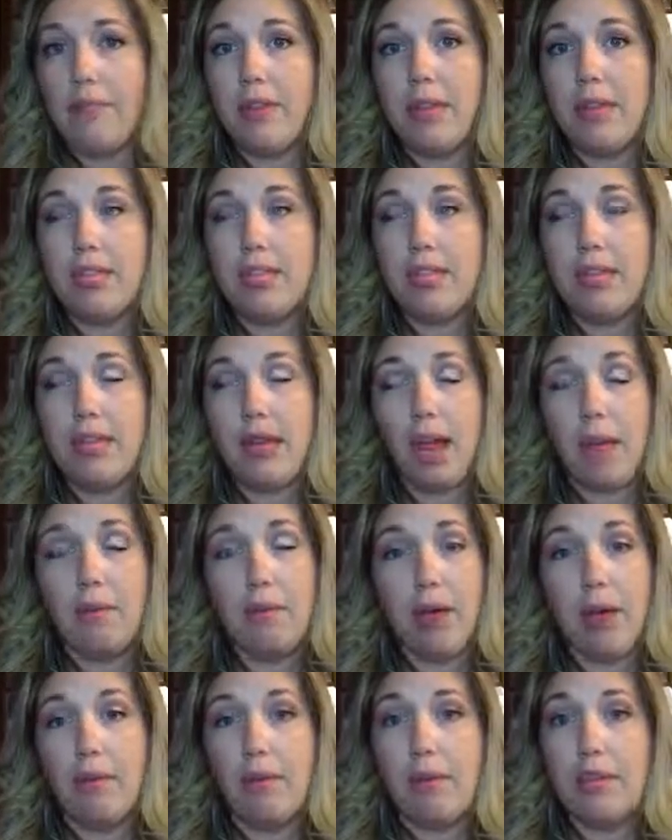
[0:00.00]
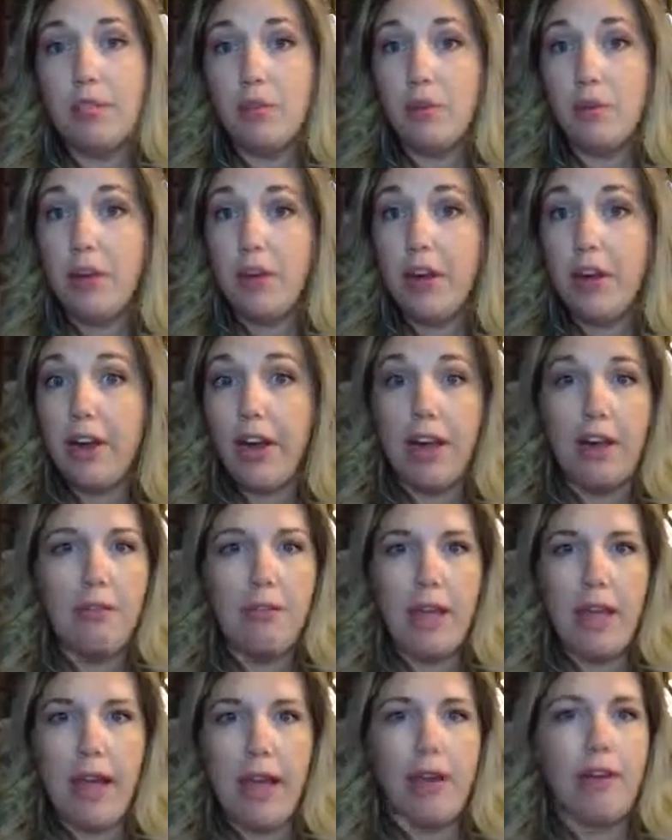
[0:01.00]
this upcoming school year
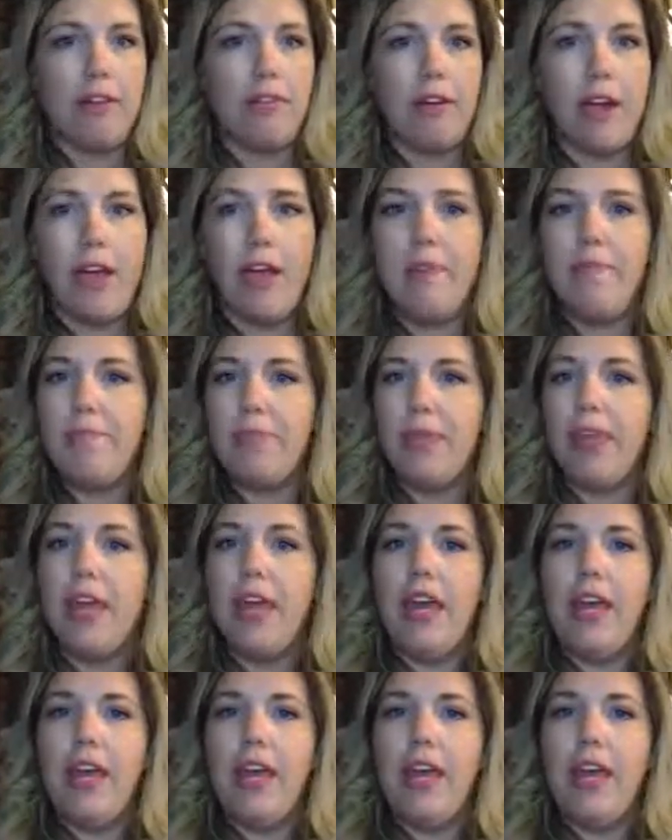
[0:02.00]
and beyond, right?